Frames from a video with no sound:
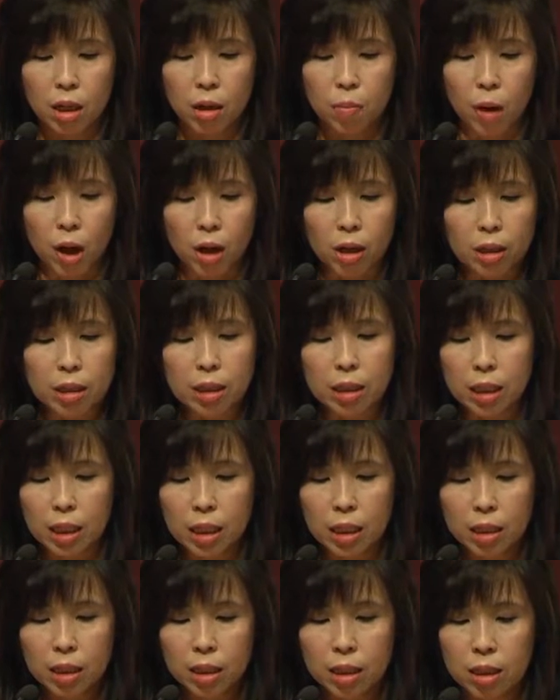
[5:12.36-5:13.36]

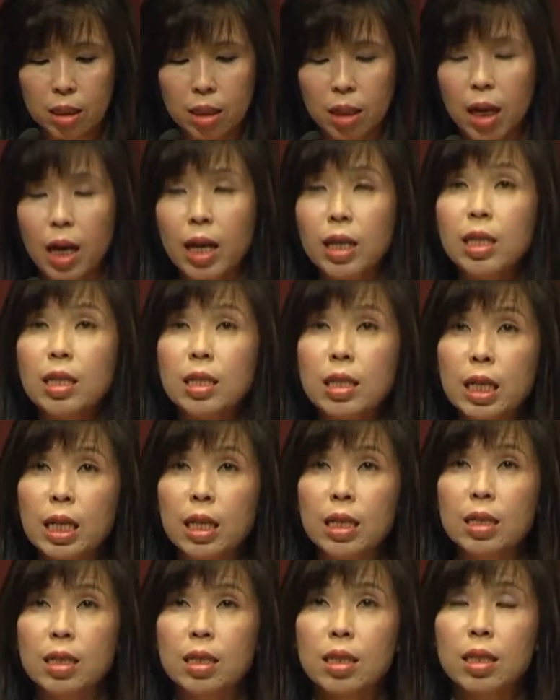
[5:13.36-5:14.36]
policy and
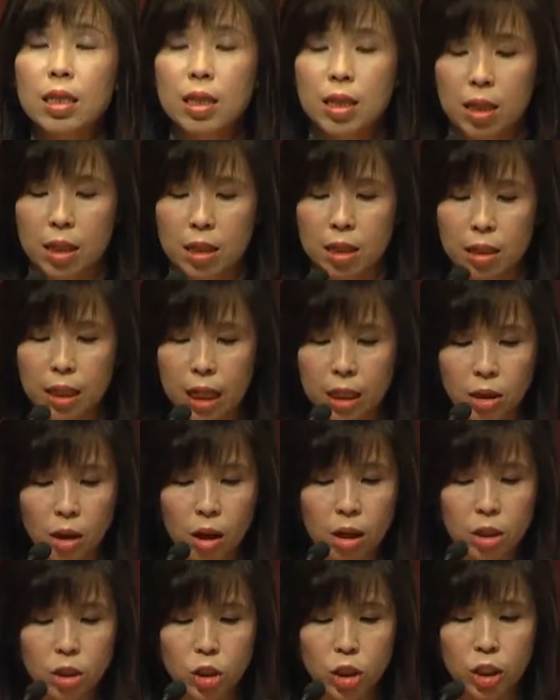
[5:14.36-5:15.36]
indeed the
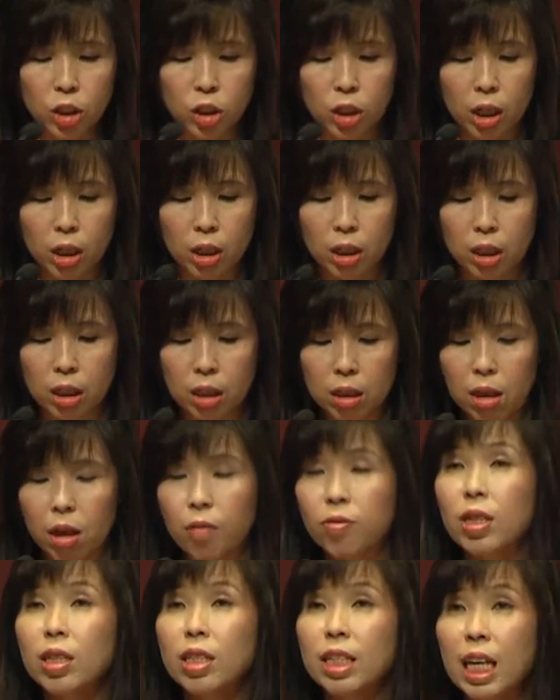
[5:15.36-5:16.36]
technology journey
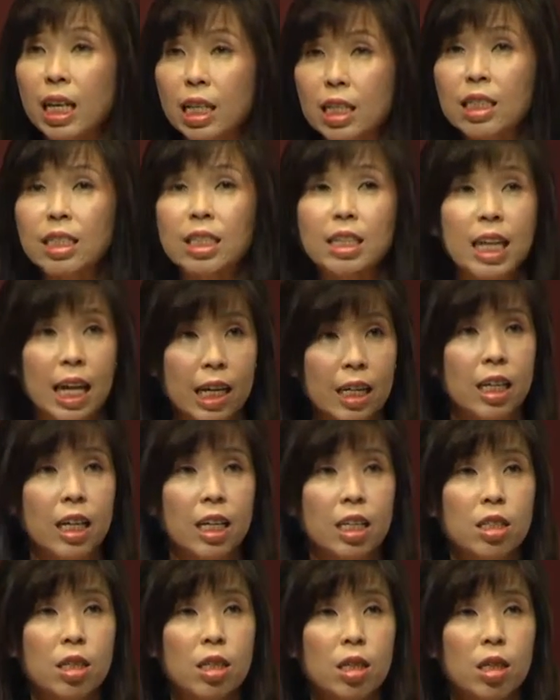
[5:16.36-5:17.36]
of the next
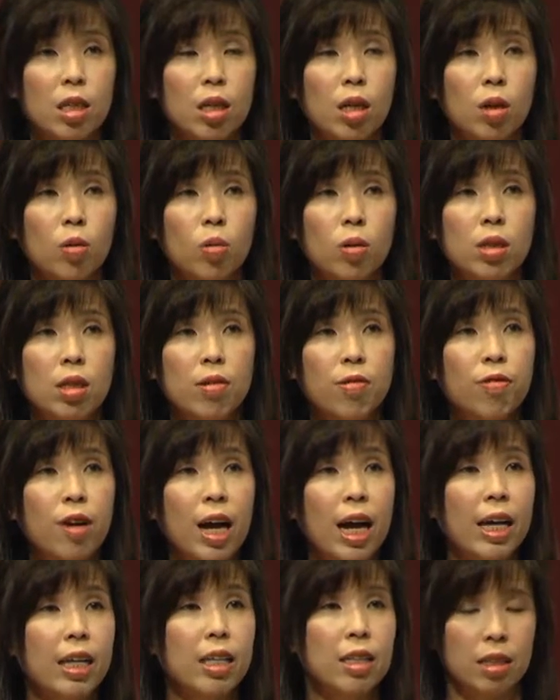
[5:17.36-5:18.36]
decade will
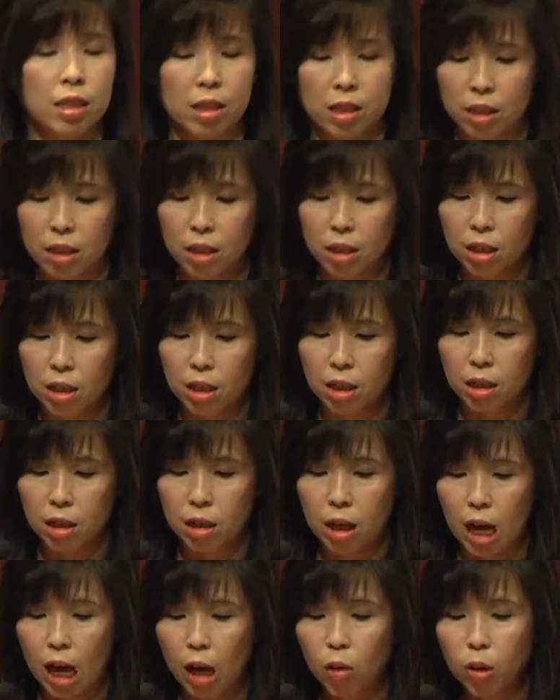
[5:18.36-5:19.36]
define
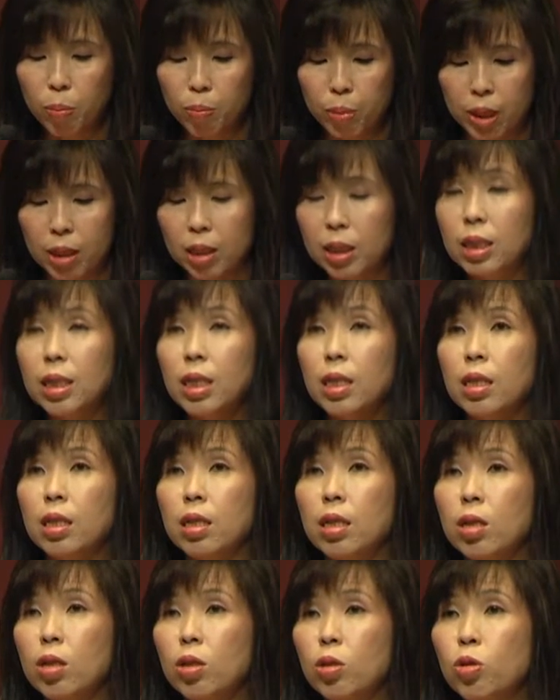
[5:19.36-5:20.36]
our ability
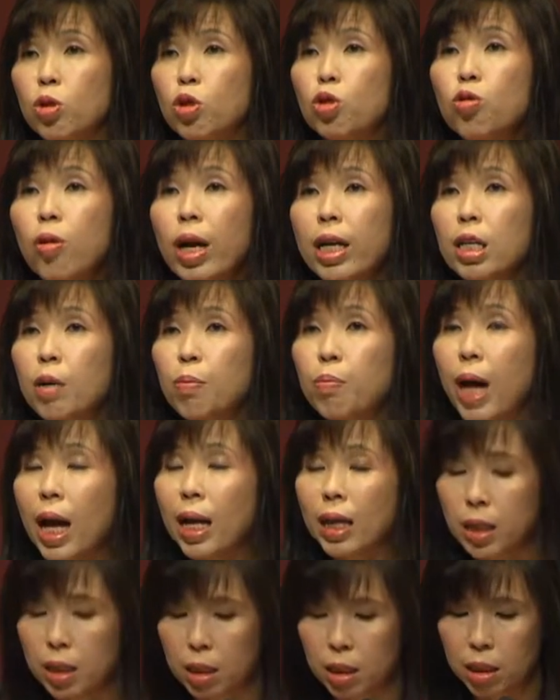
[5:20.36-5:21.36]
to strike a
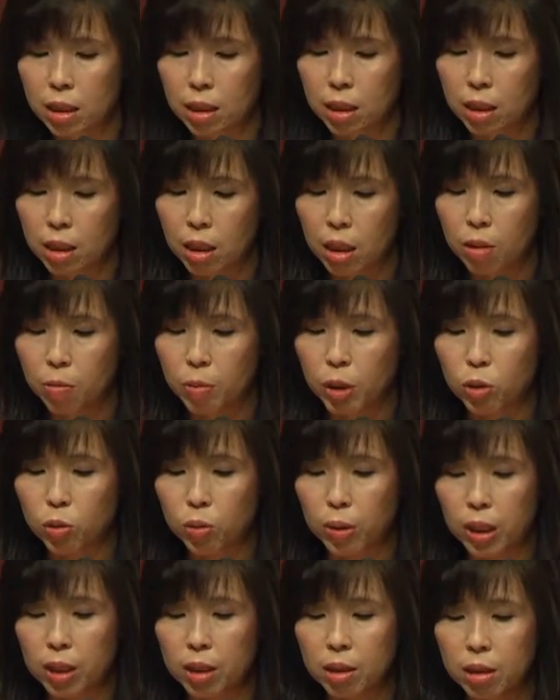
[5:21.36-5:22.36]
balance
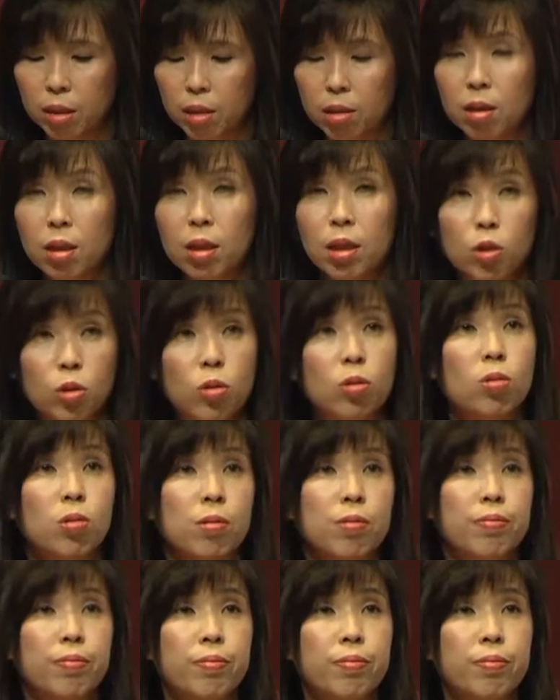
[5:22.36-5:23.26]
between the two.